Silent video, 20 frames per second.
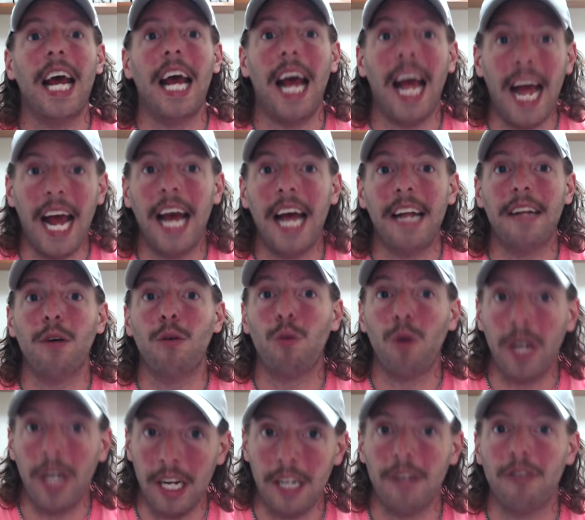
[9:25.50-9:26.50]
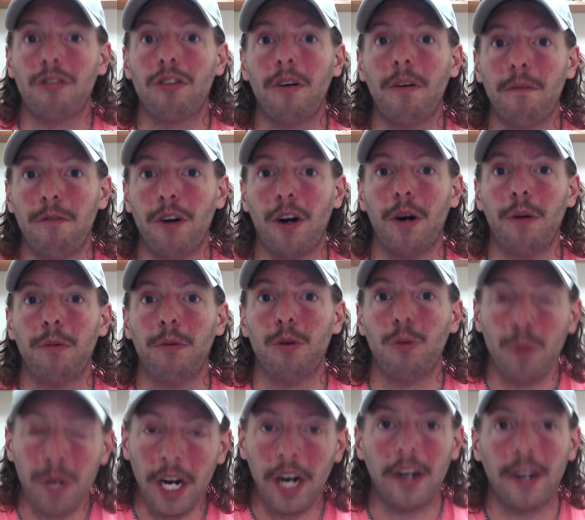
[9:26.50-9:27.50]
and it is confirmed
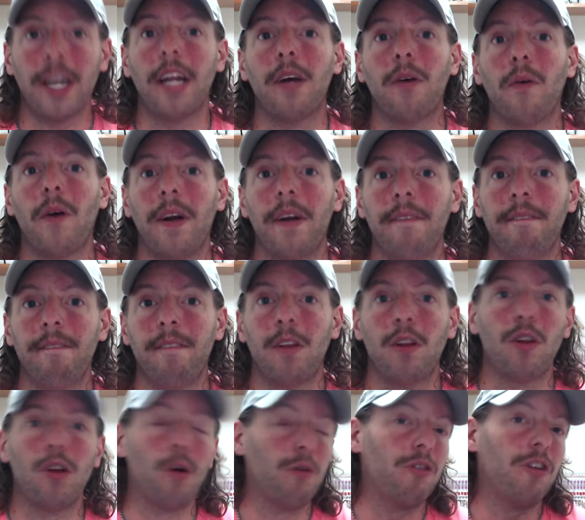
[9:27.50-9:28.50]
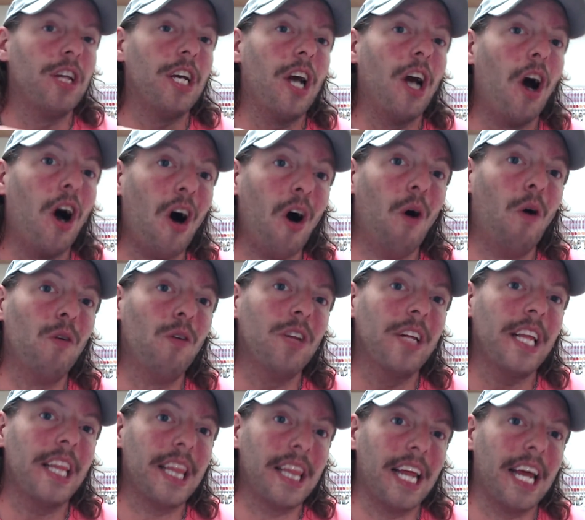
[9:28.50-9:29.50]
we are getting one. Those are the
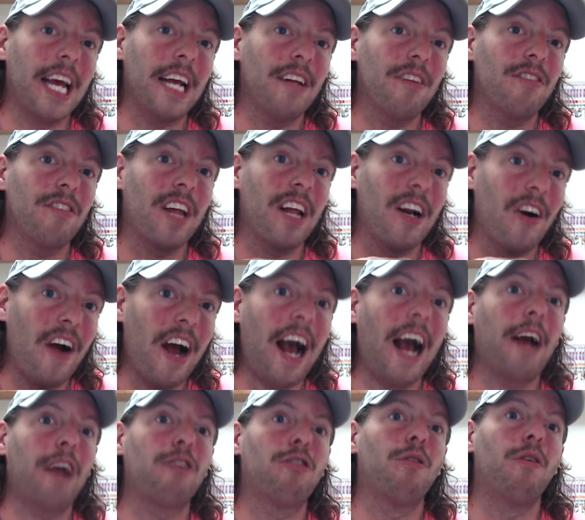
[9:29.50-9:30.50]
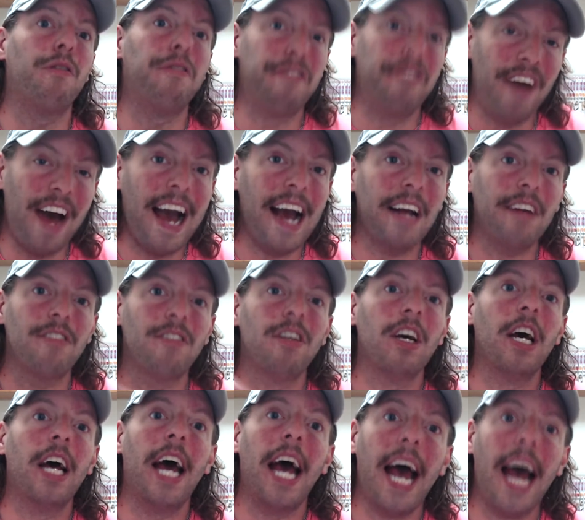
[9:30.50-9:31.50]
only things that are actual facts
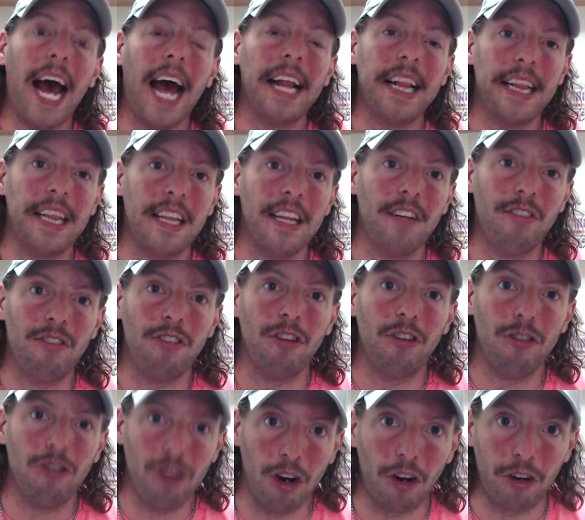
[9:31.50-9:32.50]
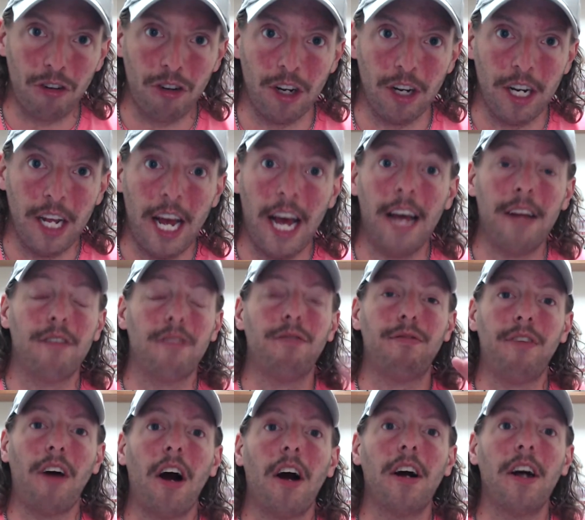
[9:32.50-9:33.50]
at this junction, as
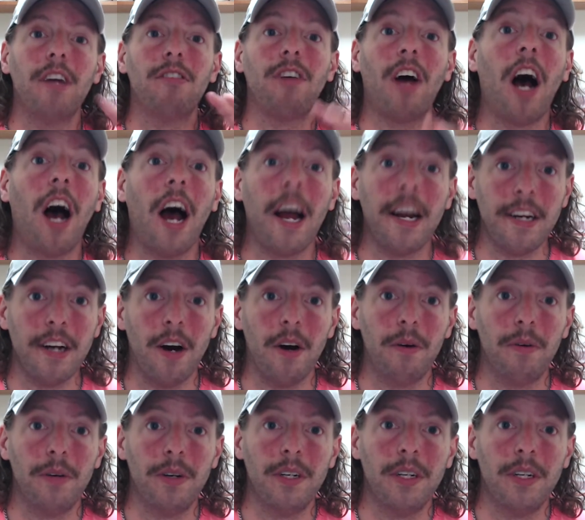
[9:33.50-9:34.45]
far as I know.